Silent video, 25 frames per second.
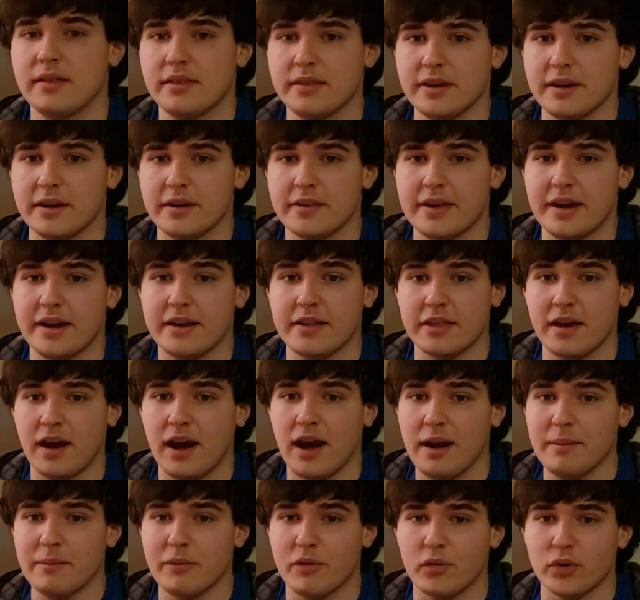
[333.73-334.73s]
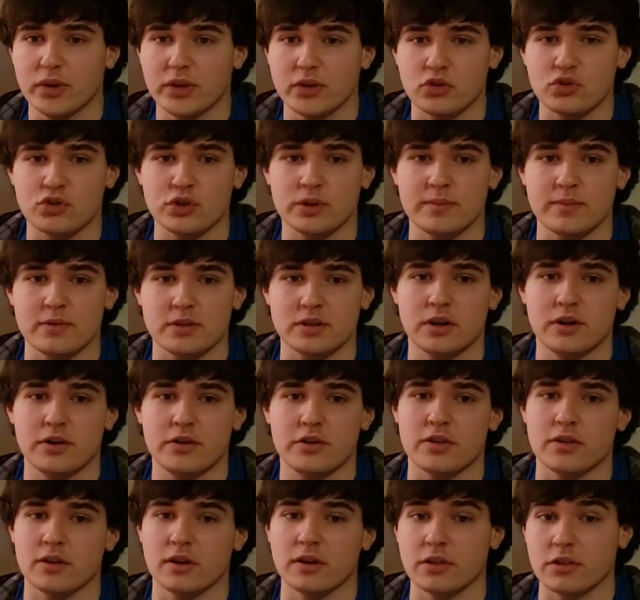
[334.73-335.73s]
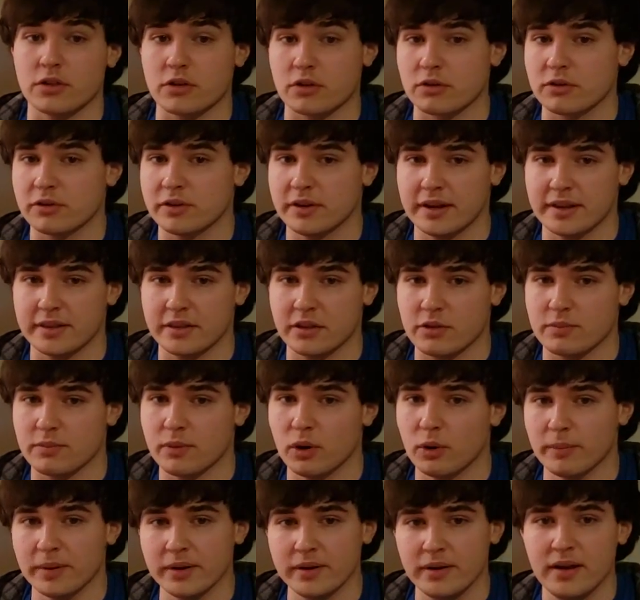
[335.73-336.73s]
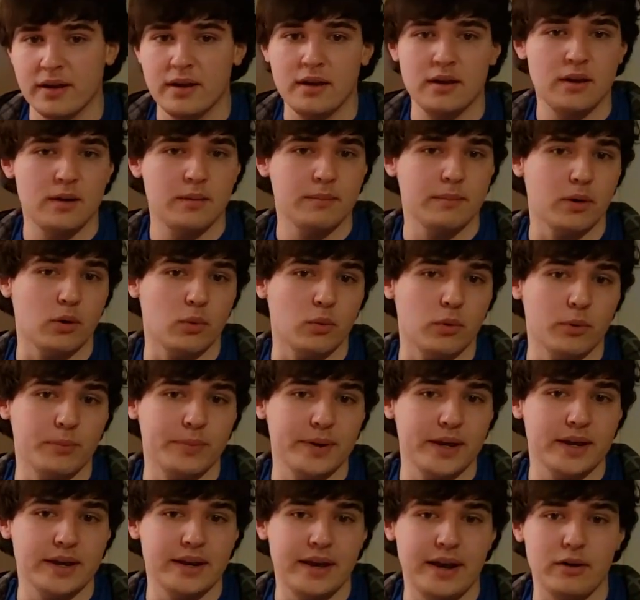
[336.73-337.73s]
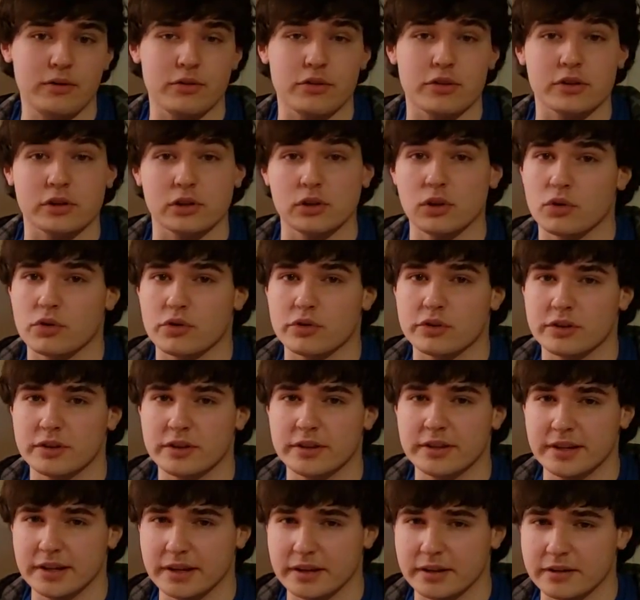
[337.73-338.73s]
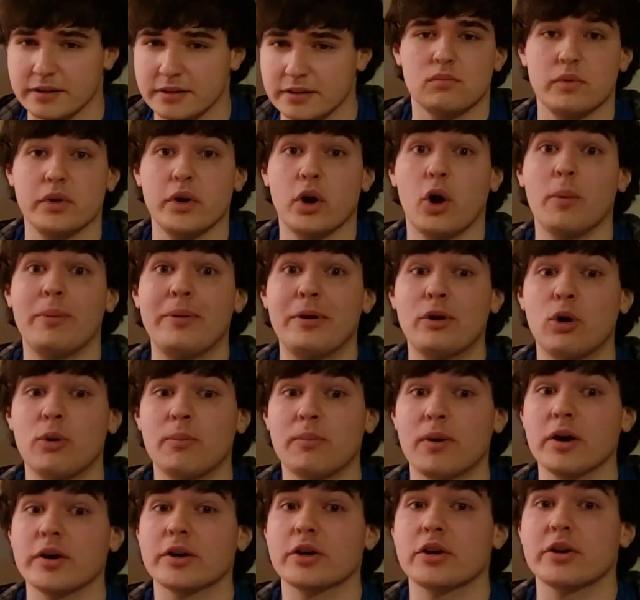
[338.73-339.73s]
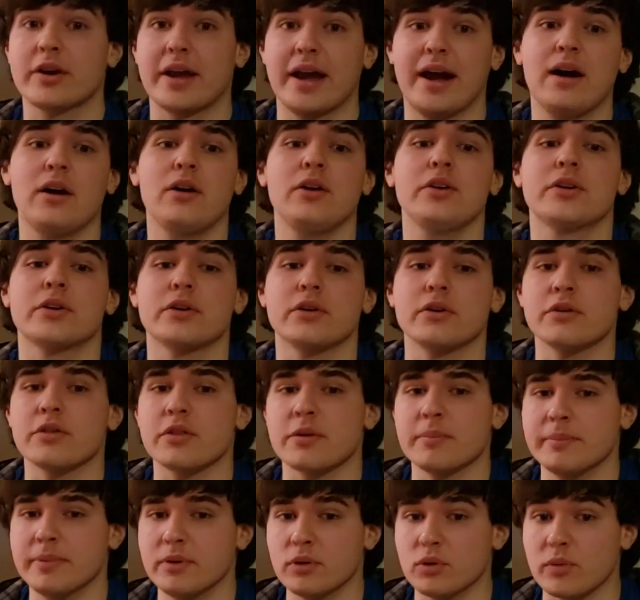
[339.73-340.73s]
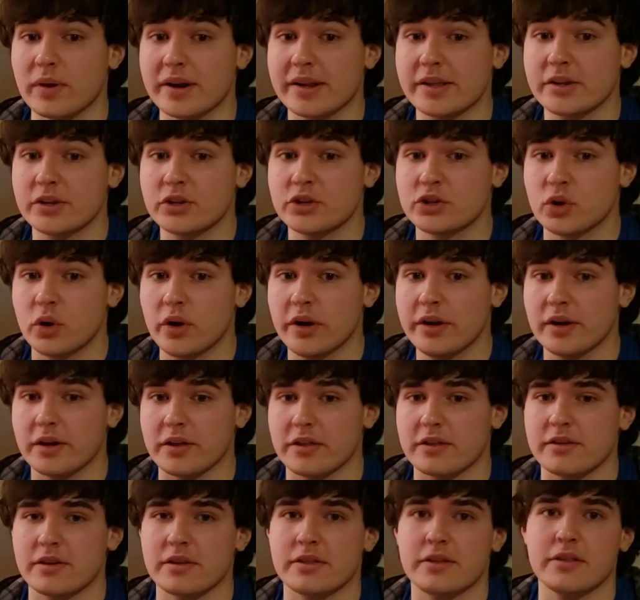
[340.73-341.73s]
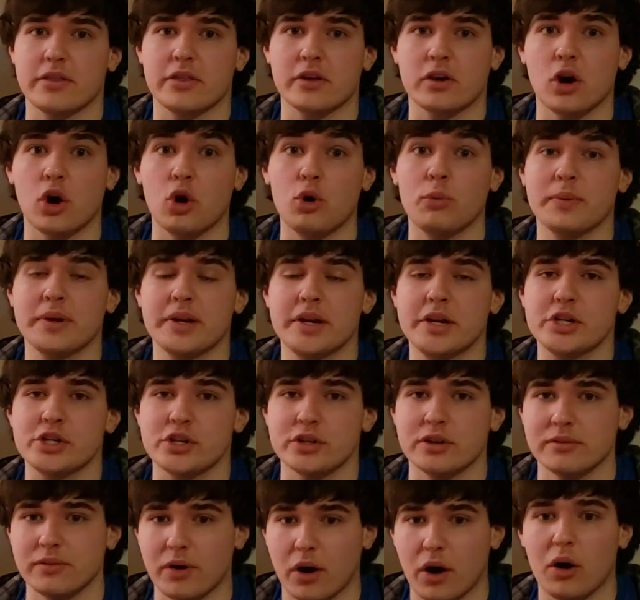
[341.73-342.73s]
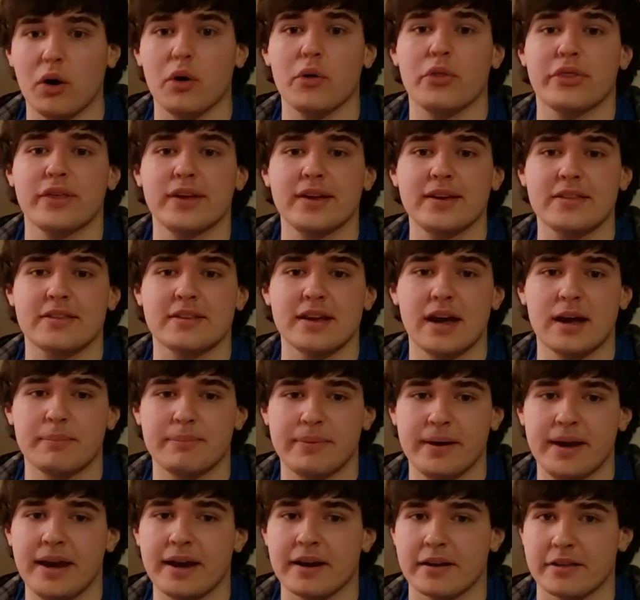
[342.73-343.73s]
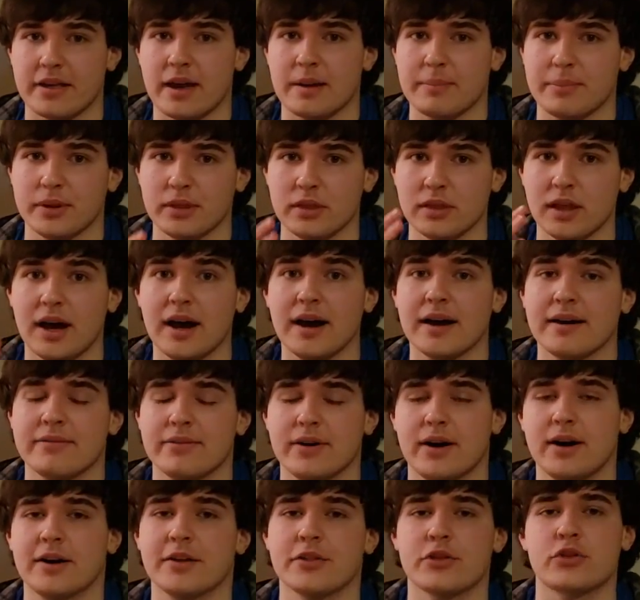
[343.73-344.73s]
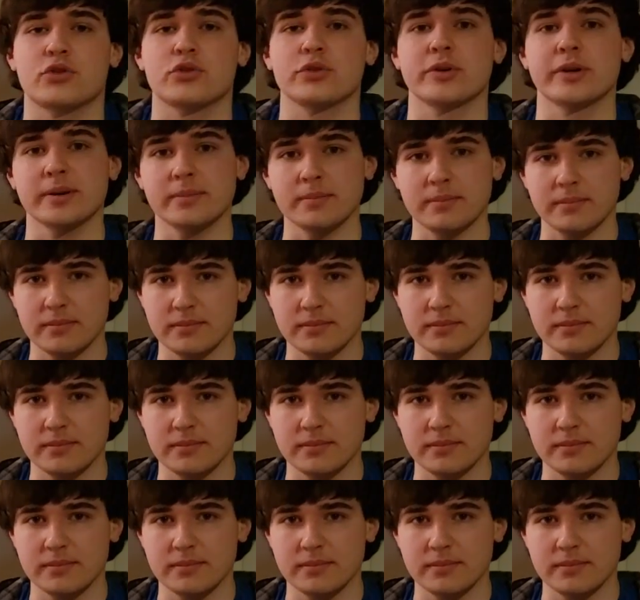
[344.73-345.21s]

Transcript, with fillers: The exact time of when the stream starts is uncertain at this moment, but will be announced closer to the date. We hope you will mark your calendars and be ready to join us to see the culmination of all things DatPags happen live on stream.